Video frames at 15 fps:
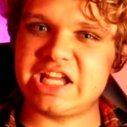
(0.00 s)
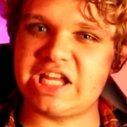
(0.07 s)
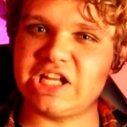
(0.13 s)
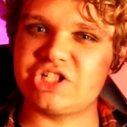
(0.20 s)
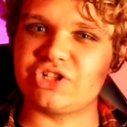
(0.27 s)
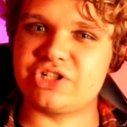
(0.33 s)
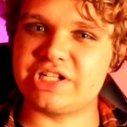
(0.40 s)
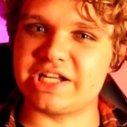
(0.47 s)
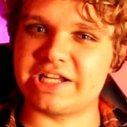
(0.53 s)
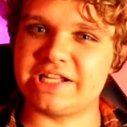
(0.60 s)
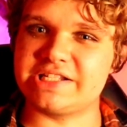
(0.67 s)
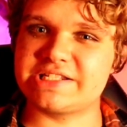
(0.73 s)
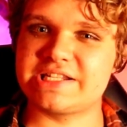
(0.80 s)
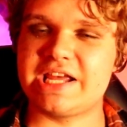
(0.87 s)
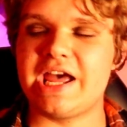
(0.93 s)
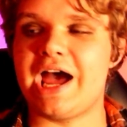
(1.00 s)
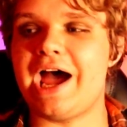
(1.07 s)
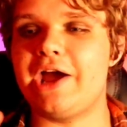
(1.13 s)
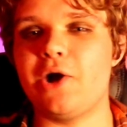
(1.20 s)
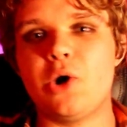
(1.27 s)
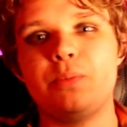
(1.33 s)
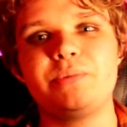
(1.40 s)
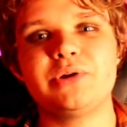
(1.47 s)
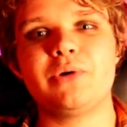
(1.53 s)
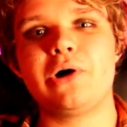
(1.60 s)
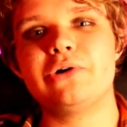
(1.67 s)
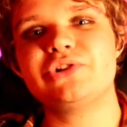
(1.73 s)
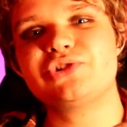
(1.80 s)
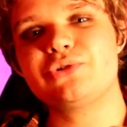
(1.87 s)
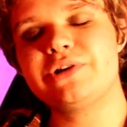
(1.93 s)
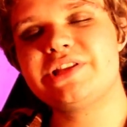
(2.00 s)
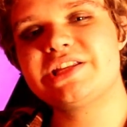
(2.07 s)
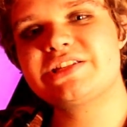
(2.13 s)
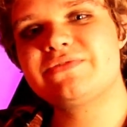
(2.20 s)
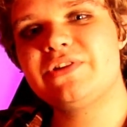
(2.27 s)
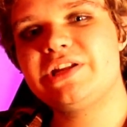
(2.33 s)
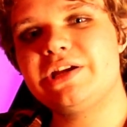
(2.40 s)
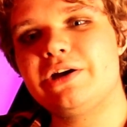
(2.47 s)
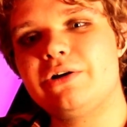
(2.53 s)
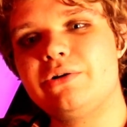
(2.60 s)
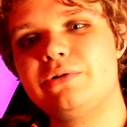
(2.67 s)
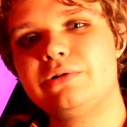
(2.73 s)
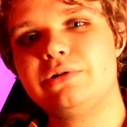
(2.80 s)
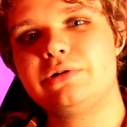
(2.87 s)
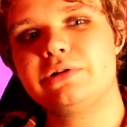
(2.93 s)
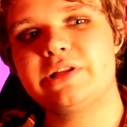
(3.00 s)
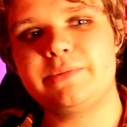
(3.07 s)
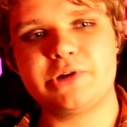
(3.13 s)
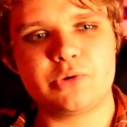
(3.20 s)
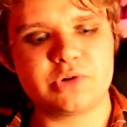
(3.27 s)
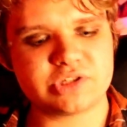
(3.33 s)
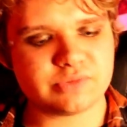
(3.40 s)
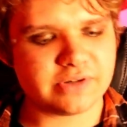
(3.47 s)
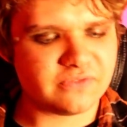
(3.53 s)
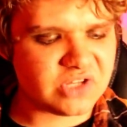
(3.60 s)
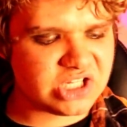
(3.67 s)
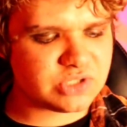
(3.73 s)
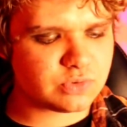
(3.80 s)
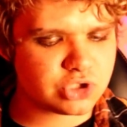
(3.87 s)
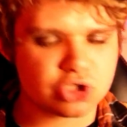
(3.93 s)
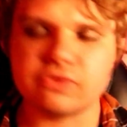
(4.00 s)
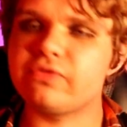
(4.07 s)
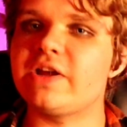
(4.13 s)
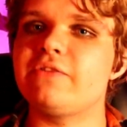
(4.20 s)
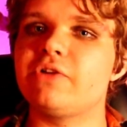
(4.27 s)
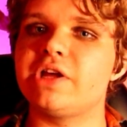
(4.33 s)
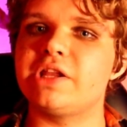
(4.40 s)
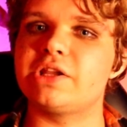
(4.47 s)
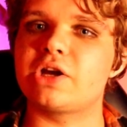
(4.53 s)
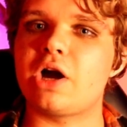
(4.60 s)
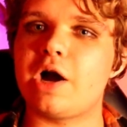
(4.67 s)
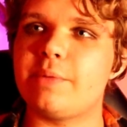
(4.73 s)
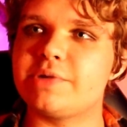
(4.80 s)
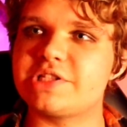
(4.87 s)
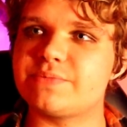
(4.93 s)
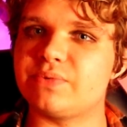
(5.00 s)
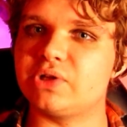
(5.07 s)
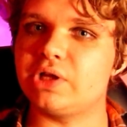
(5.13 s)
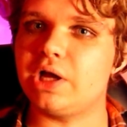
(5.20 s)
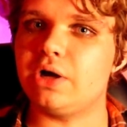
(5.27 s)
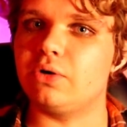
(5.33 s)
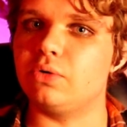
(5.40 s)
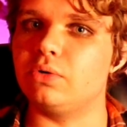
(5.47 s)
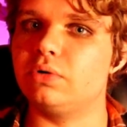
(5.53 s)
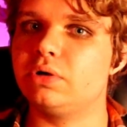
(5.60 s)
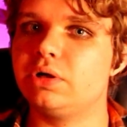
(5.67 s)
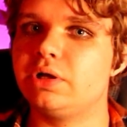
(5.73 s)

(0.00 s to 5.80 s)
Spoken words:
Get your tickets. I hope you all enjoyed this video. Let me know which one of these was your favorite in the comments below.